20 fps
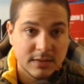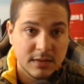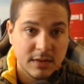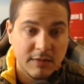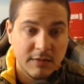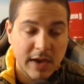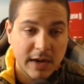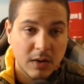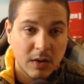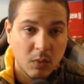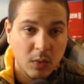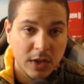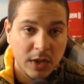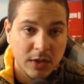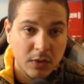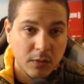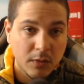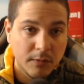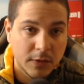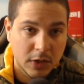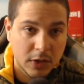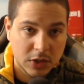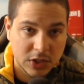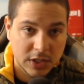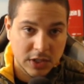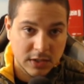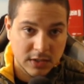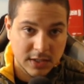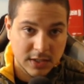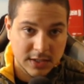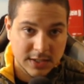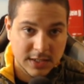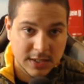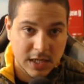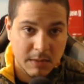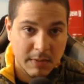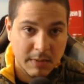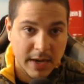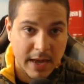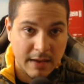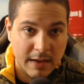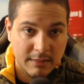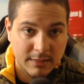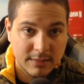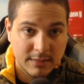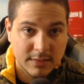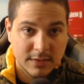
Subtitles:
You've got a Wii U version of this coming out